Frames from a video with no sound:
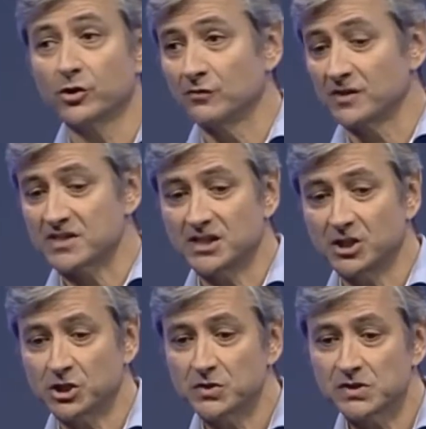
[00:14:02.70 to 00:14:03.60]
the
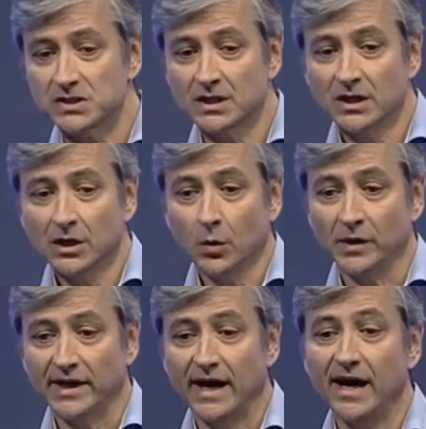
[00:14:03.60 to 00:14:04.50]
conversations
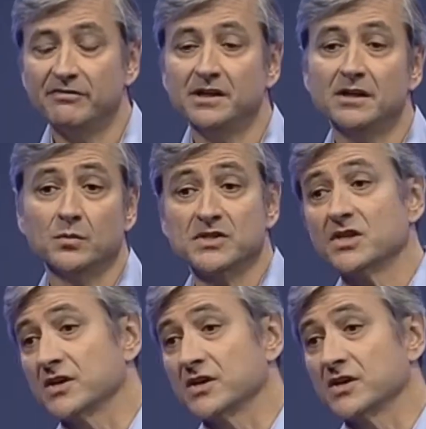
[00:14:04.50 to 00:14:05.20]
we are having with